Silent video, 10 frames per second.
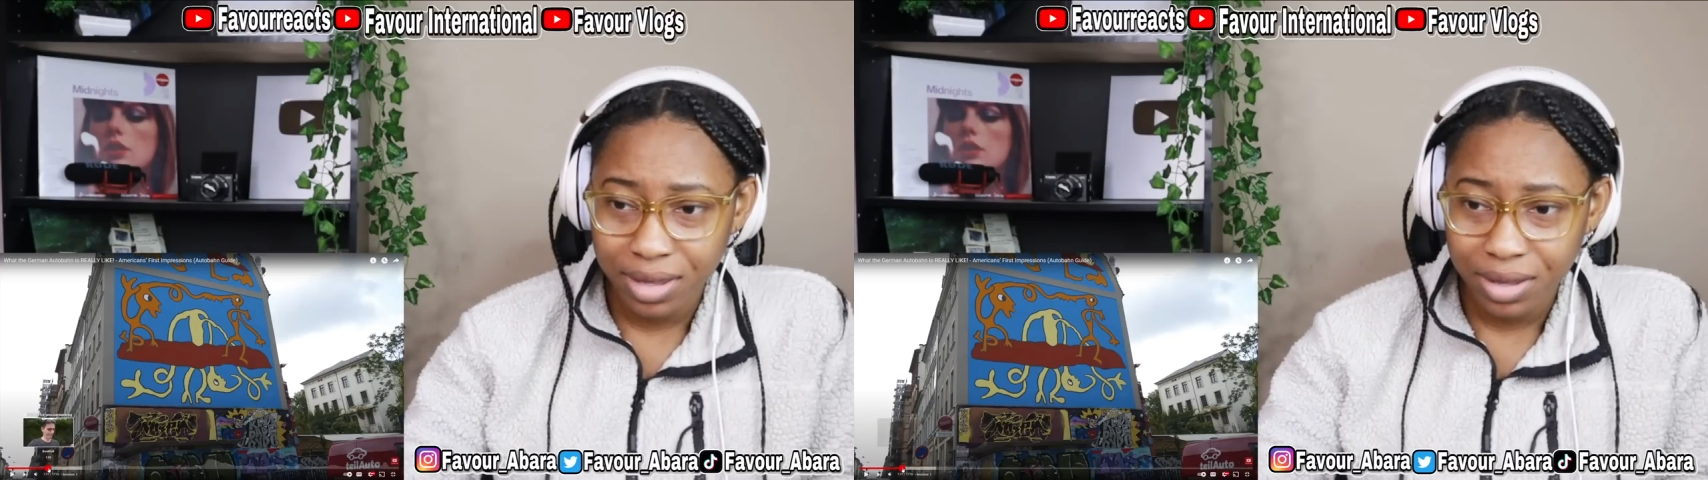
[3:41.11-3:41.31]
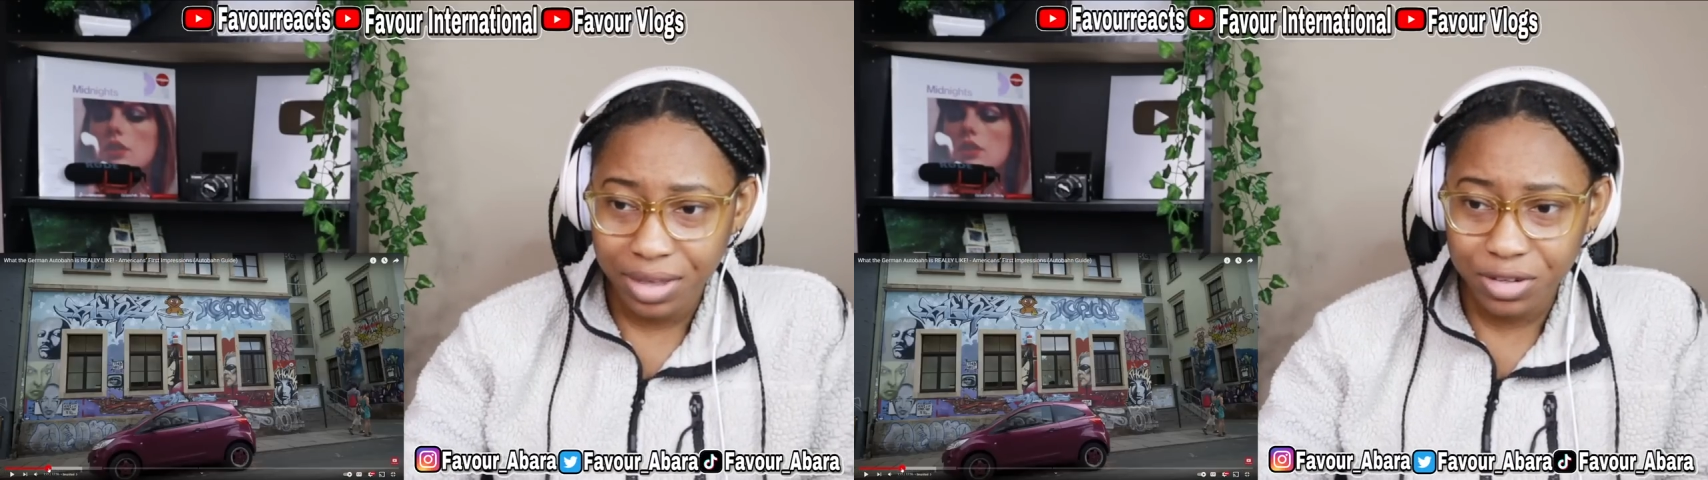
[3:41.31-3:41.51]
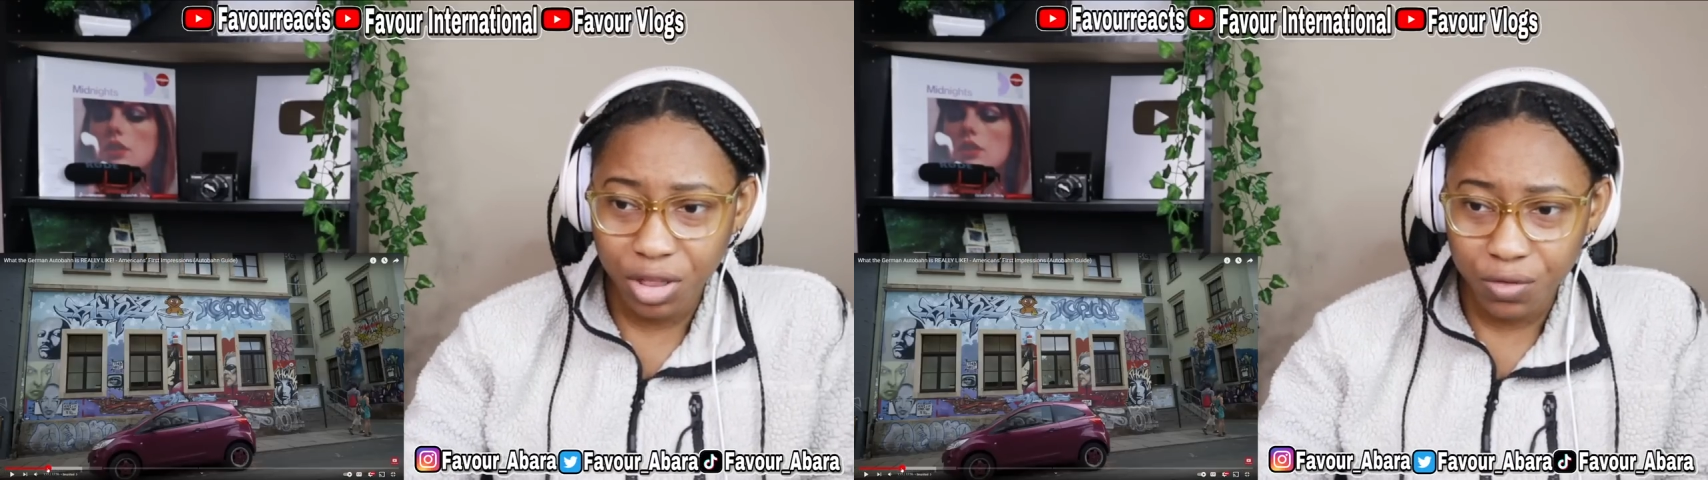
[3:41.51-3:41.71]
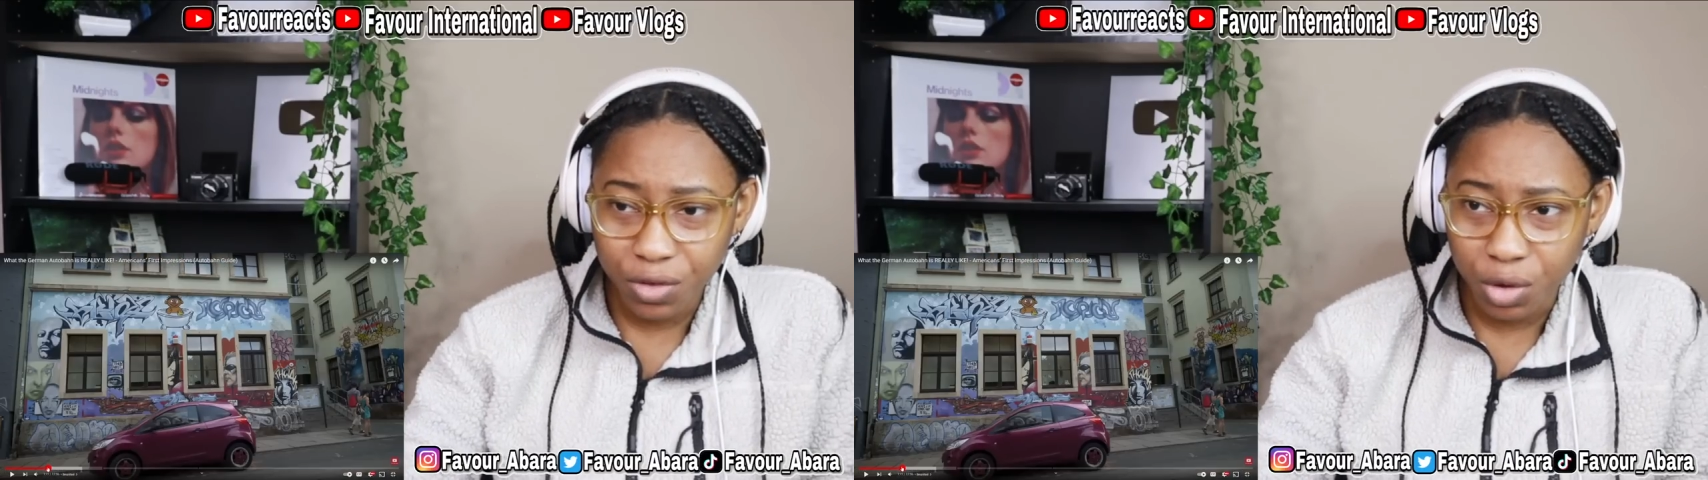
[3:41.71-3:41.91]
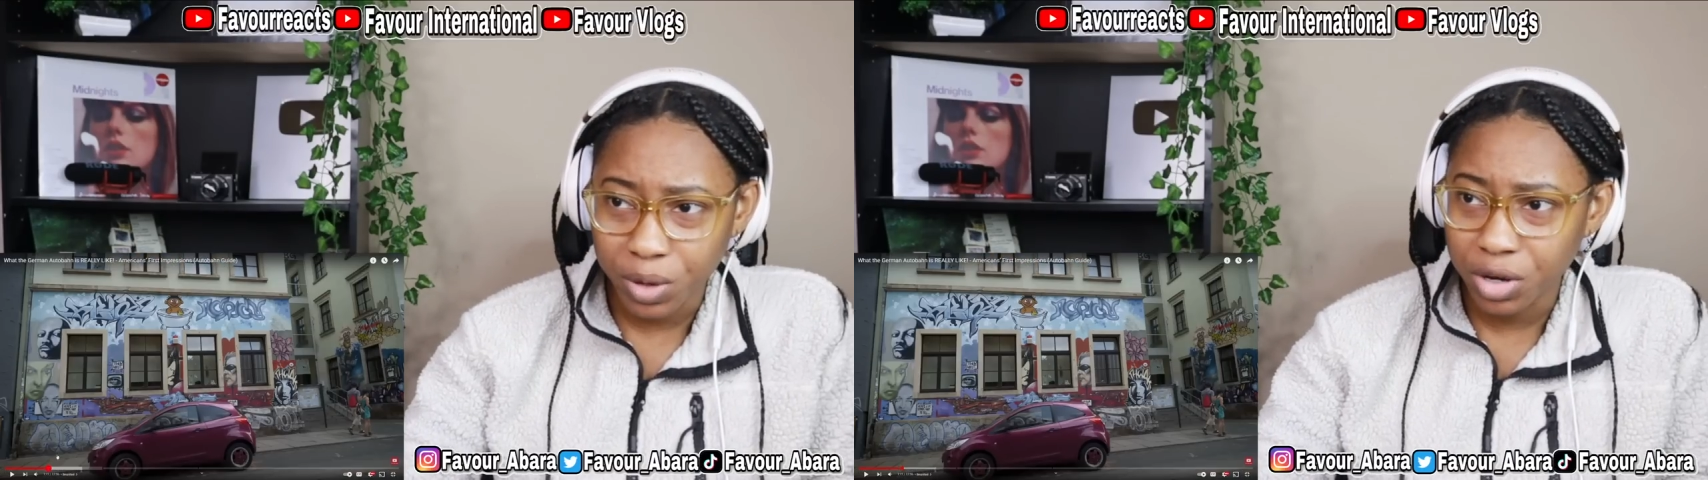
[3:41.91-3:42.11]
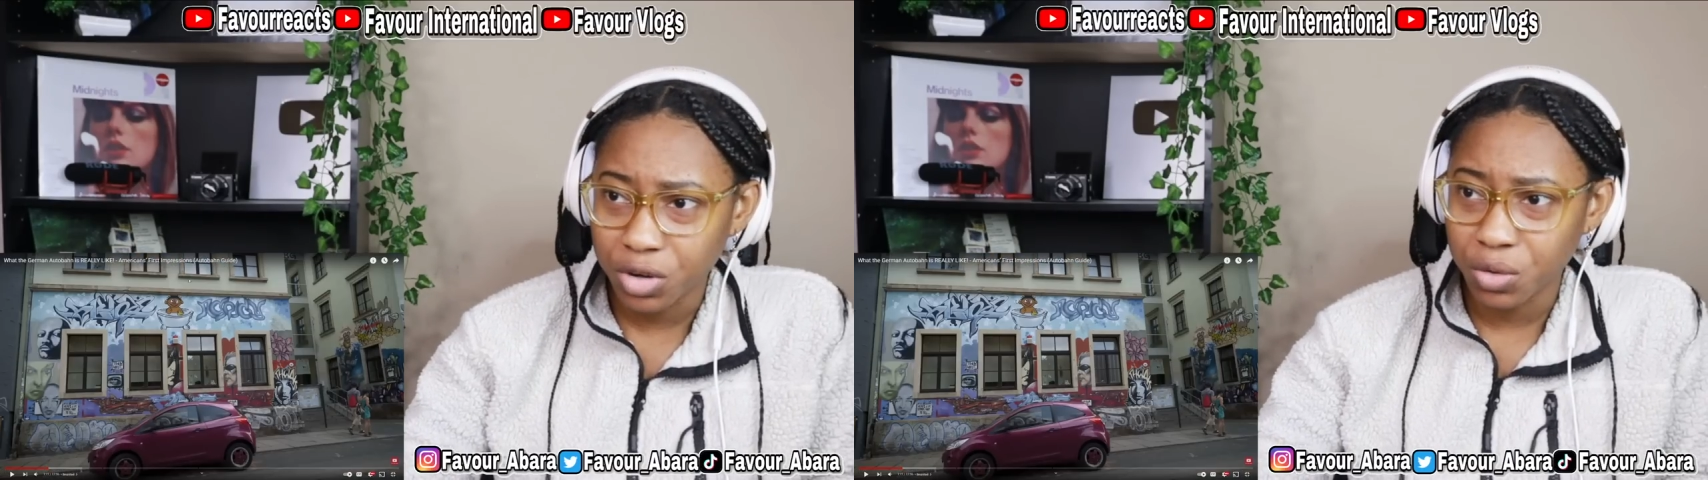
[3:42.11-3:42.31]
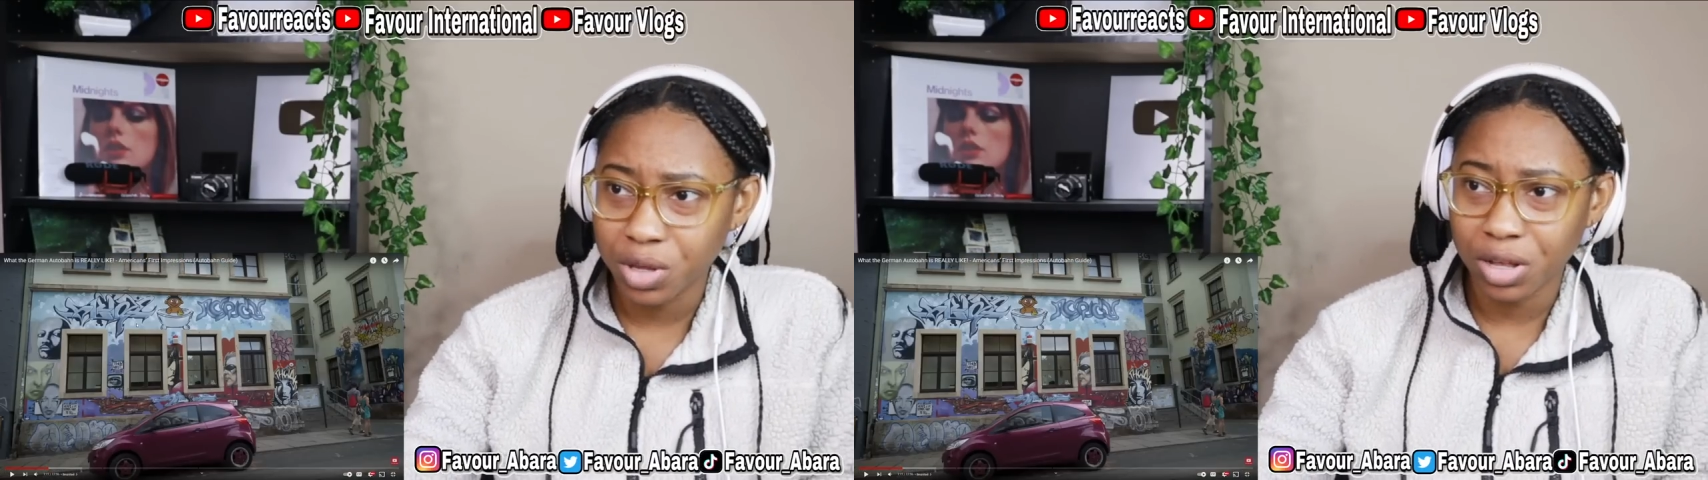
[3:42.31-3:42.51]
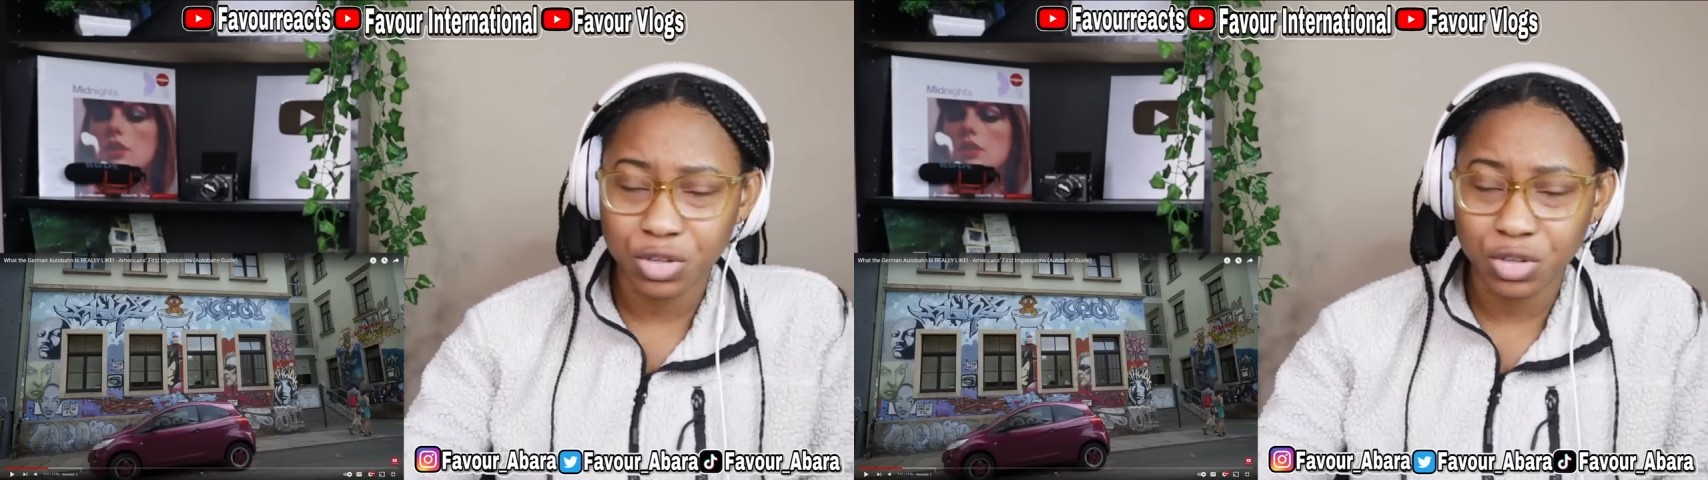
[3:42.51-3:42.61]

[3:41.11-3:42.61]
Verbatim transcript: That's another video we could do. Y'all's